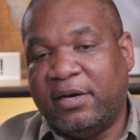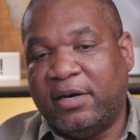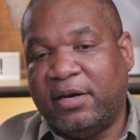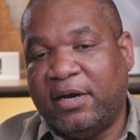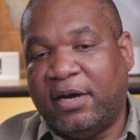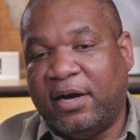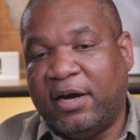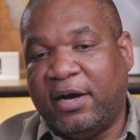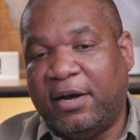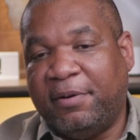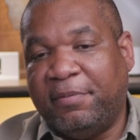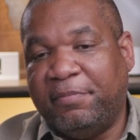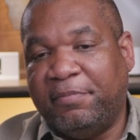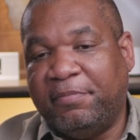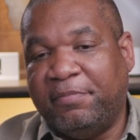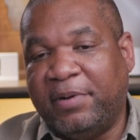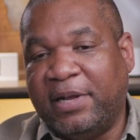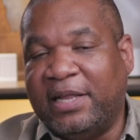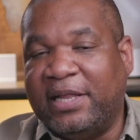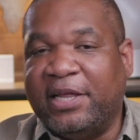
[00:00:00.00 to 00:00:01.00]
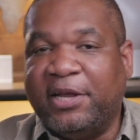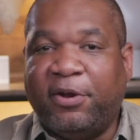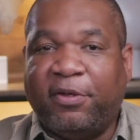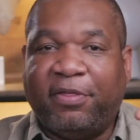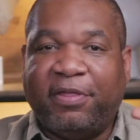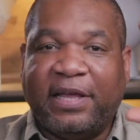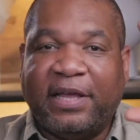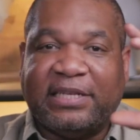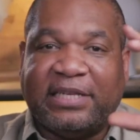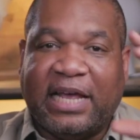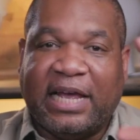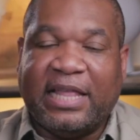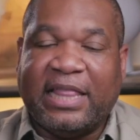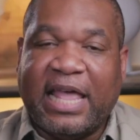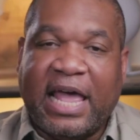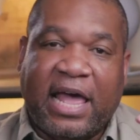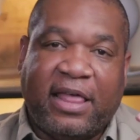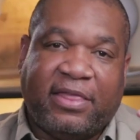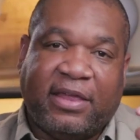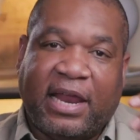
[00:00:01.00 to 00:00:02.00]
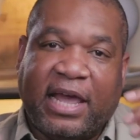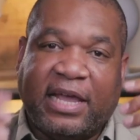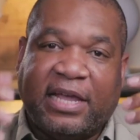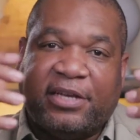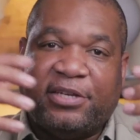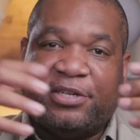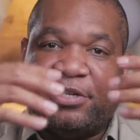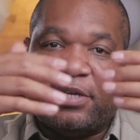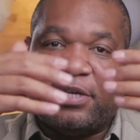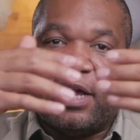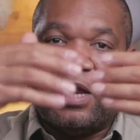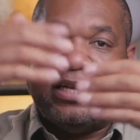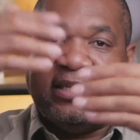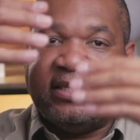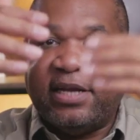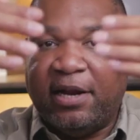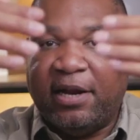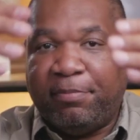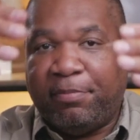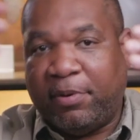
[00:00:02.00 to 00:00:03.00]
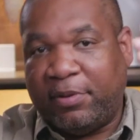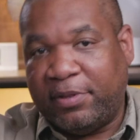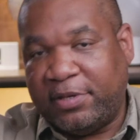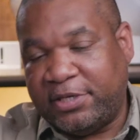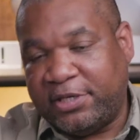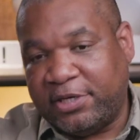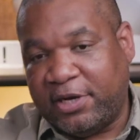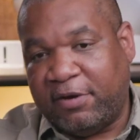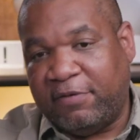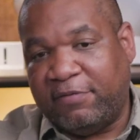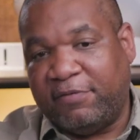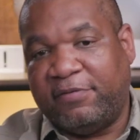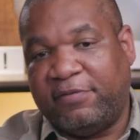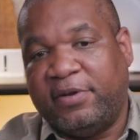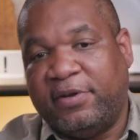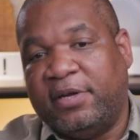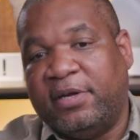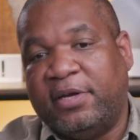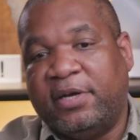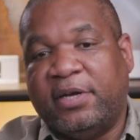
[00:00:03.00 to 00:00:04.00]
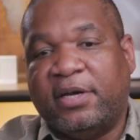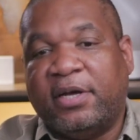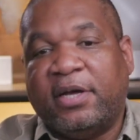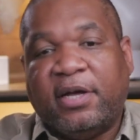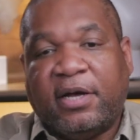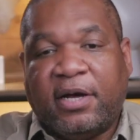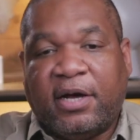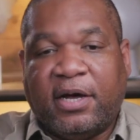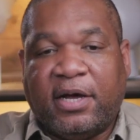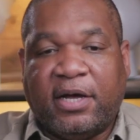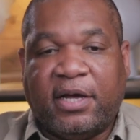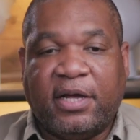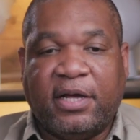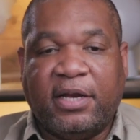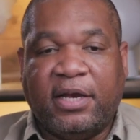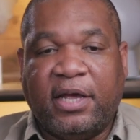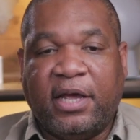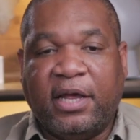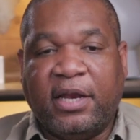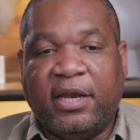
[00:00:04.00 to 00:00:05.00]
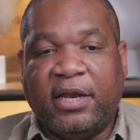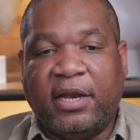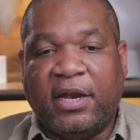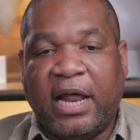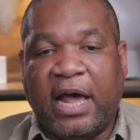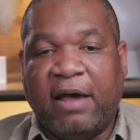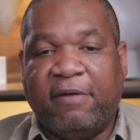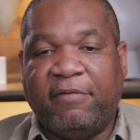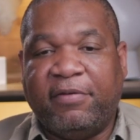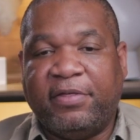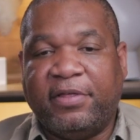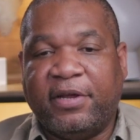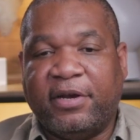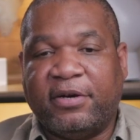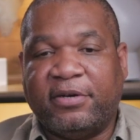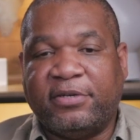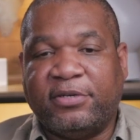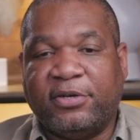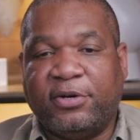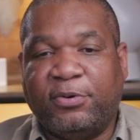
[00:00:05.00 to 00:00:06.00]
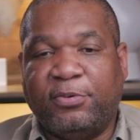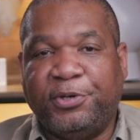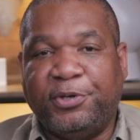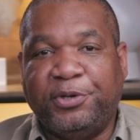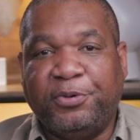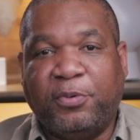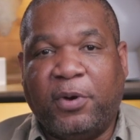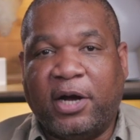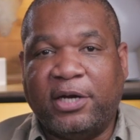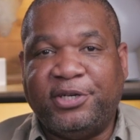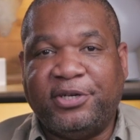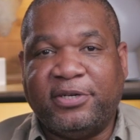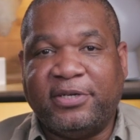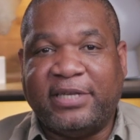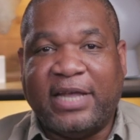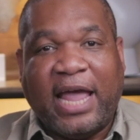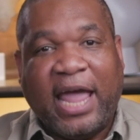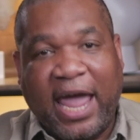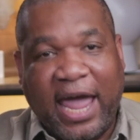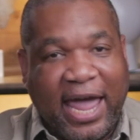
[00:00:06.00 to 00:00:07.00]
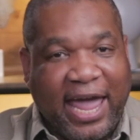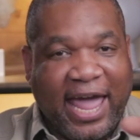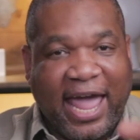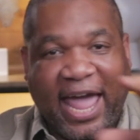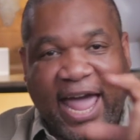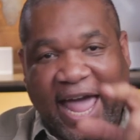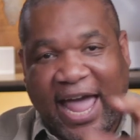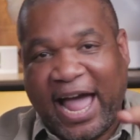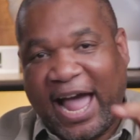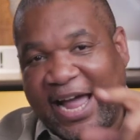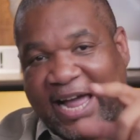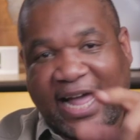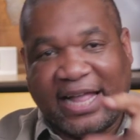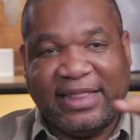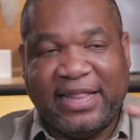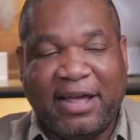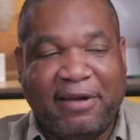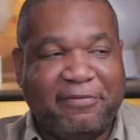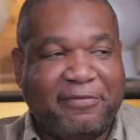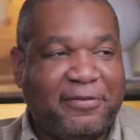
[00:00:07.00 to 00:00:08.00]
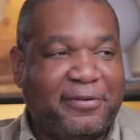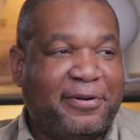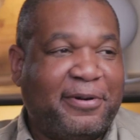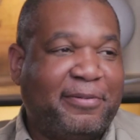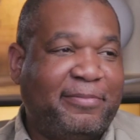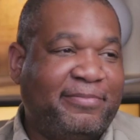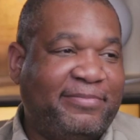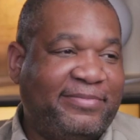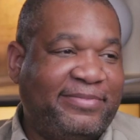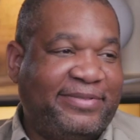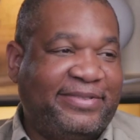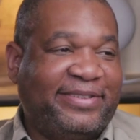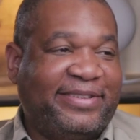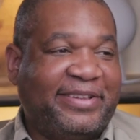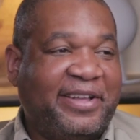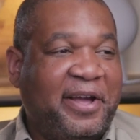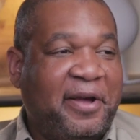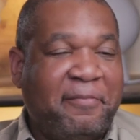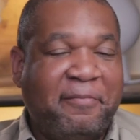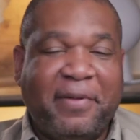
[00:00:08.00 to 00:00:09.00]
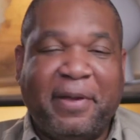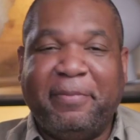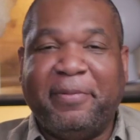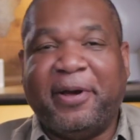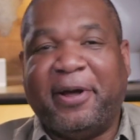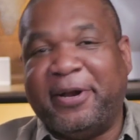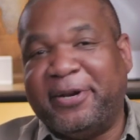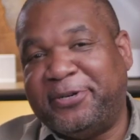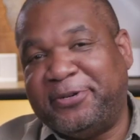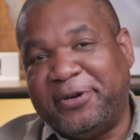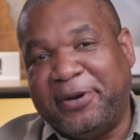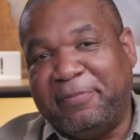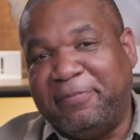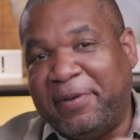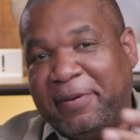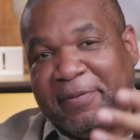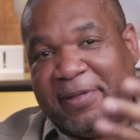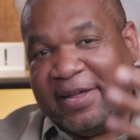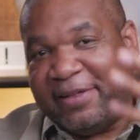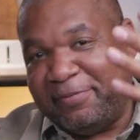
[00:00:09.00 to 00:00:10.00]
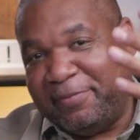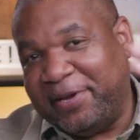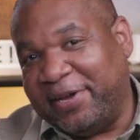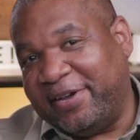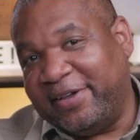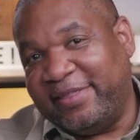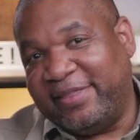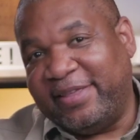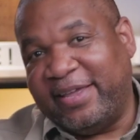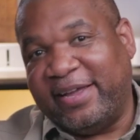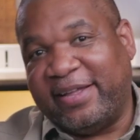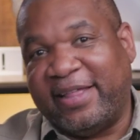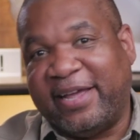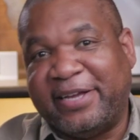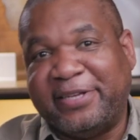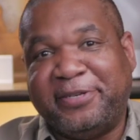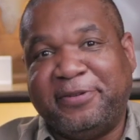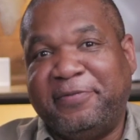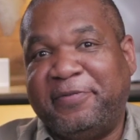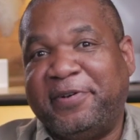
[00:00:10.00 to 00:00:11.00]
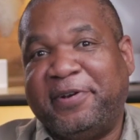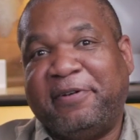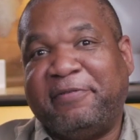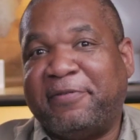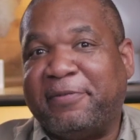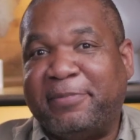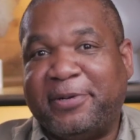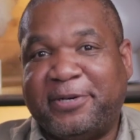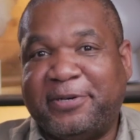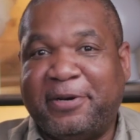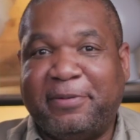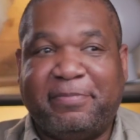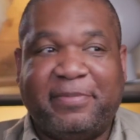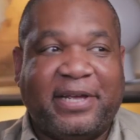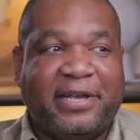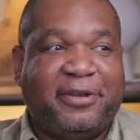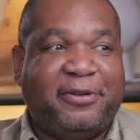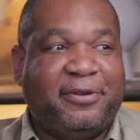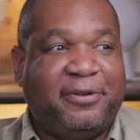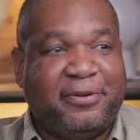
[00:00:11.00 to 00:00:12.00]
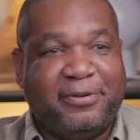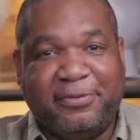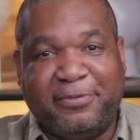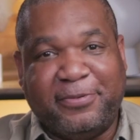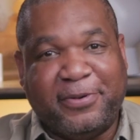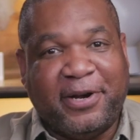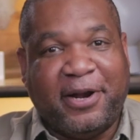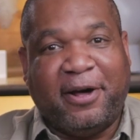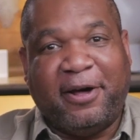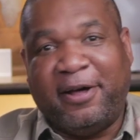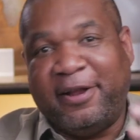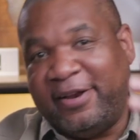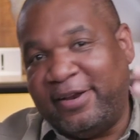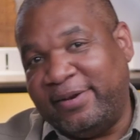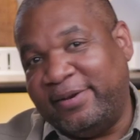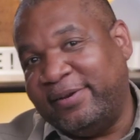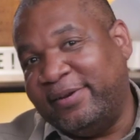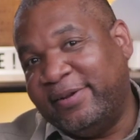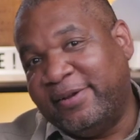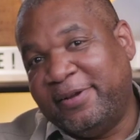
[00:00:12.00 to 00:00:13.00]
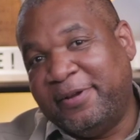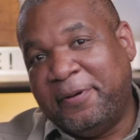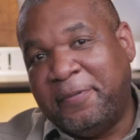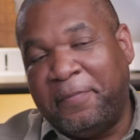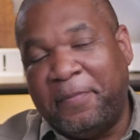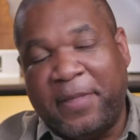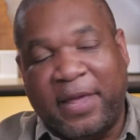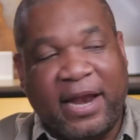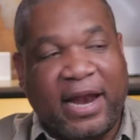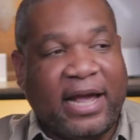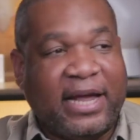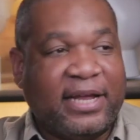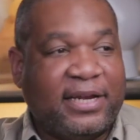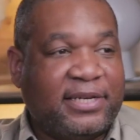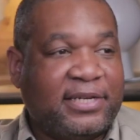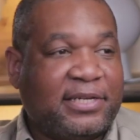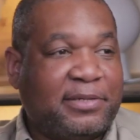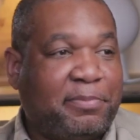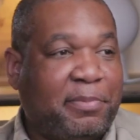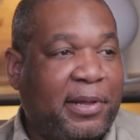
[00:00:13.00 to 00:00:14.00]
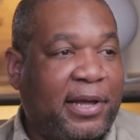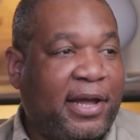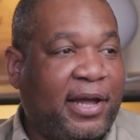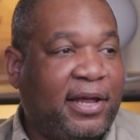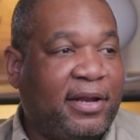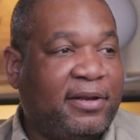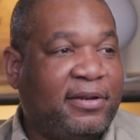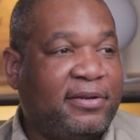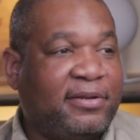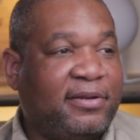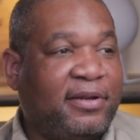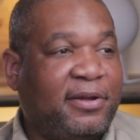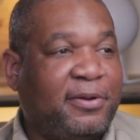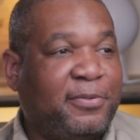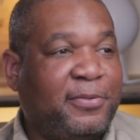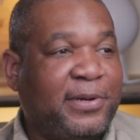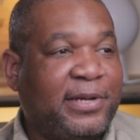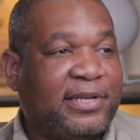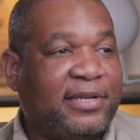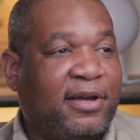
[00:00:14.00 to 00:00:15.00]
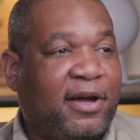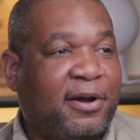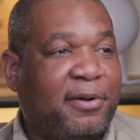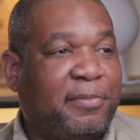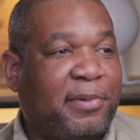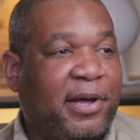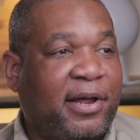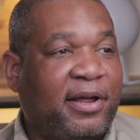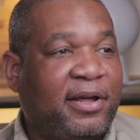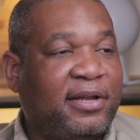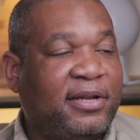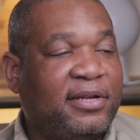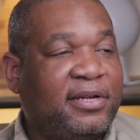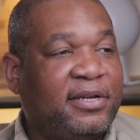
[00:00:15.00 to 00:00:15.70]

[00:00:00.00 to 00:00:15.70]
But little things like that that I could just kind of set up on the shelf and have it there. So when you watch, you can say, hey, yeah, I got that for him. Maybe on a trip. Maybe that would be a good thing, like a souvenir from a trip that you went on, and I can display it, and we could talk about it.